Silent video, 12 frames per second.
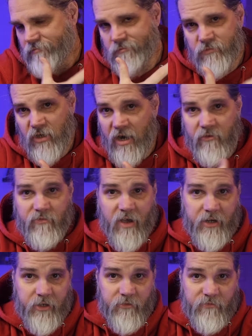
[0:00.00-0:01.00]
trying to
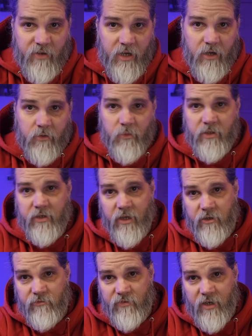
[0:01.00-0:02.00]
find your phone with
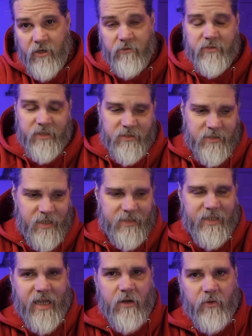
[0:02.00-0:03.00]
another phone, things like
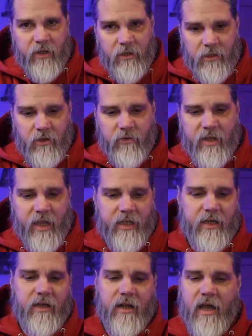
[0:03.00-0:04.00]
that, or you can locate it.